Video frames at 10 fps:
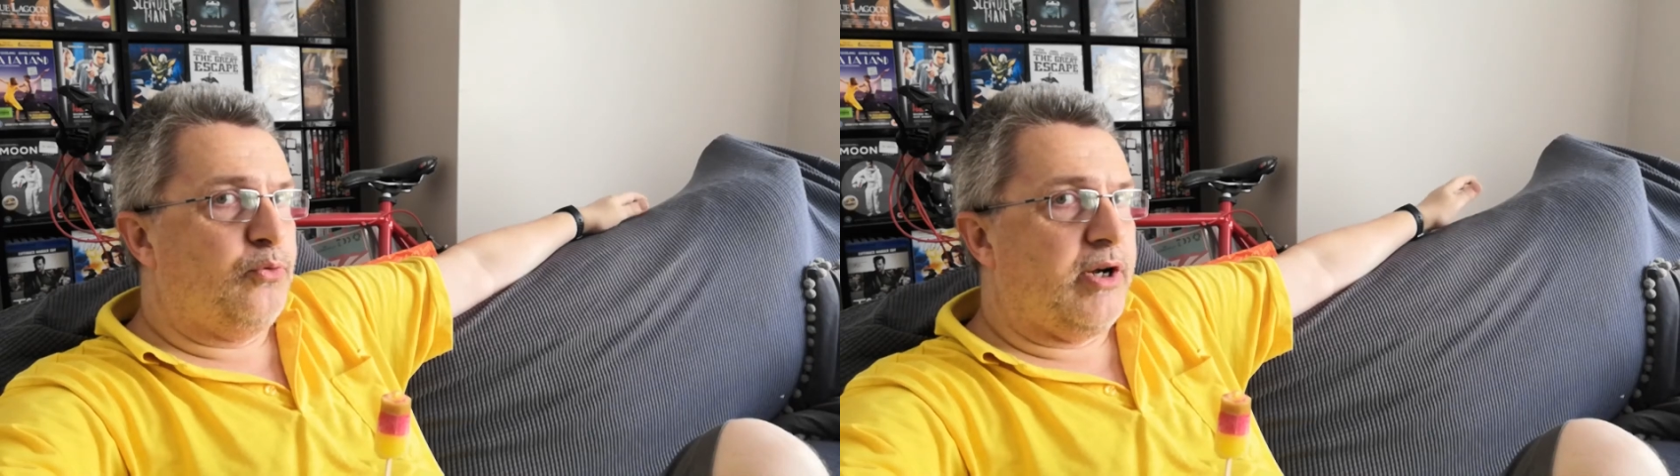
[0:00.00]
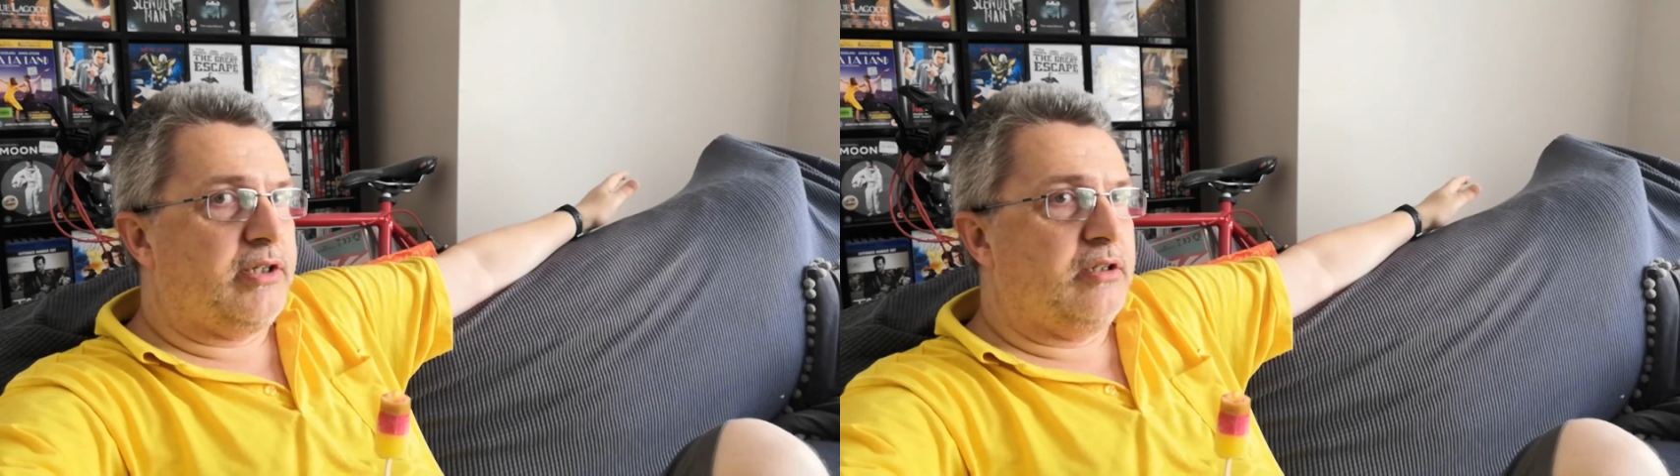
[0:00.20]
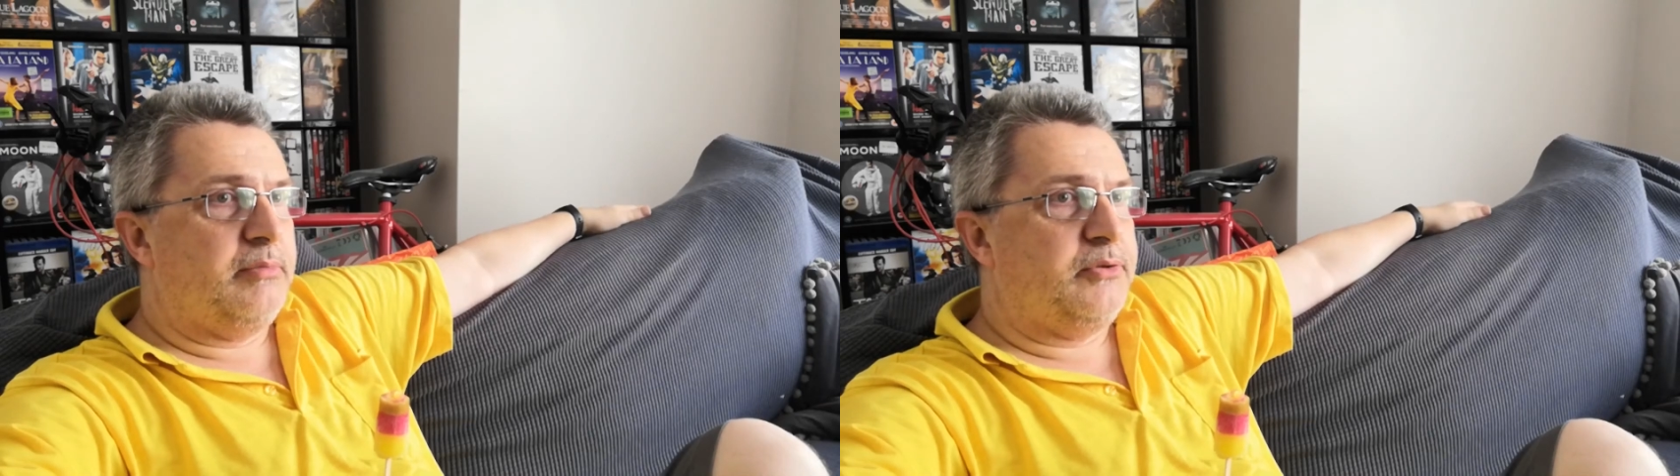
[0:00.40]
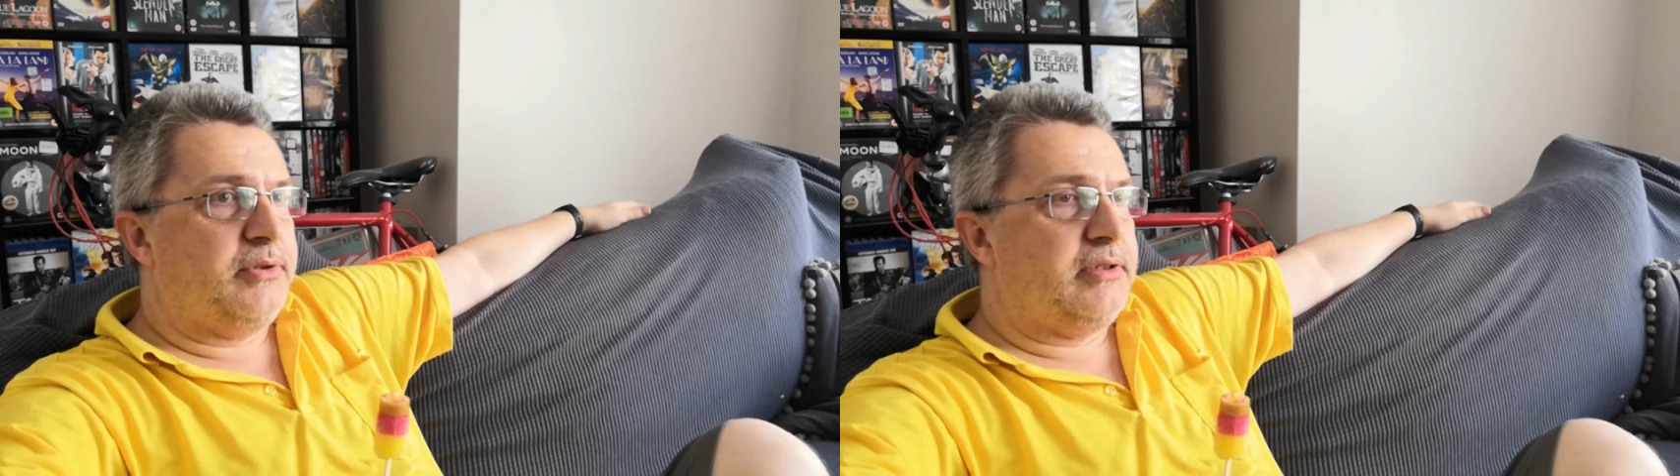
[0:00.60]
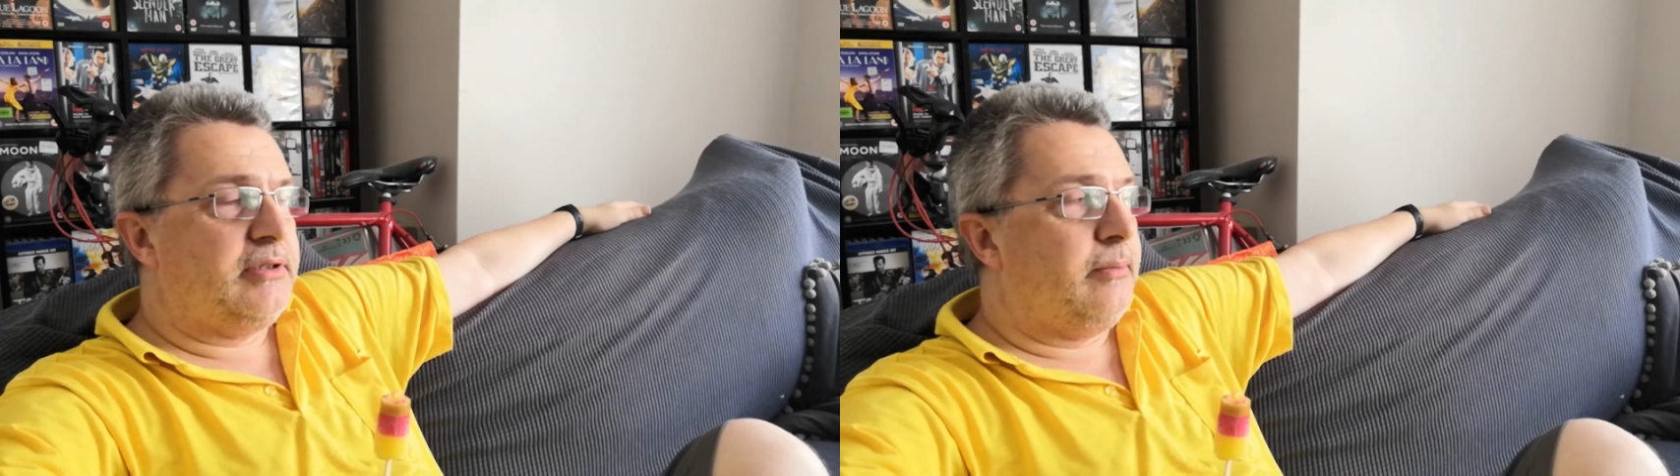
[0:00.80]
run of the mill
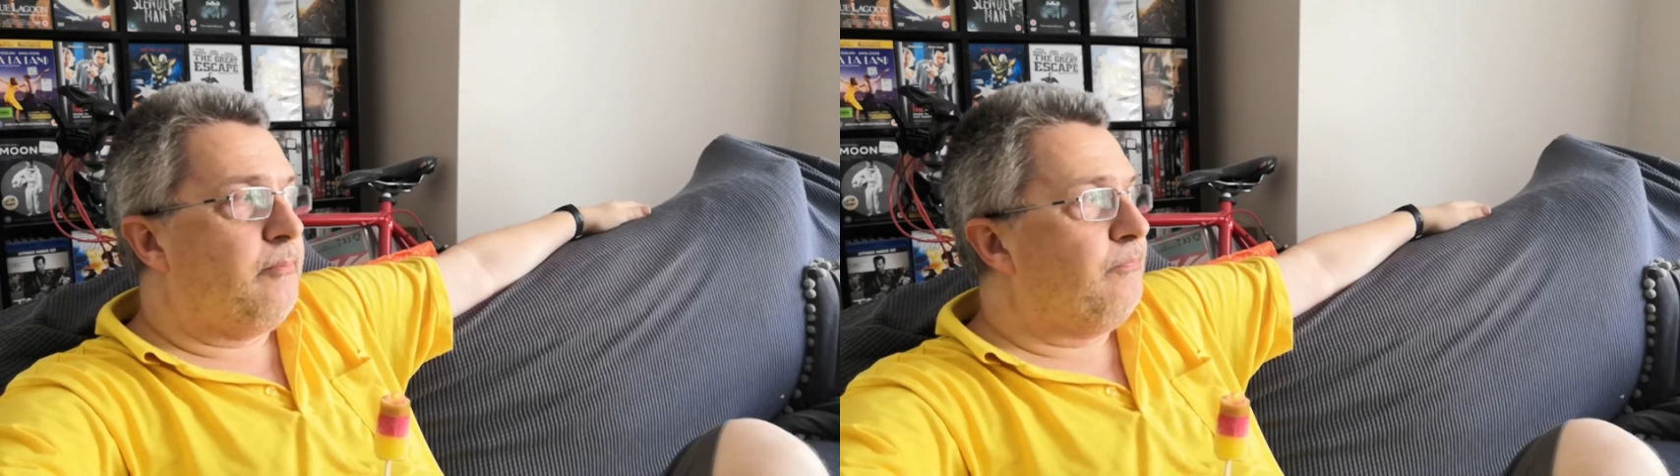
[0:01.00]
is.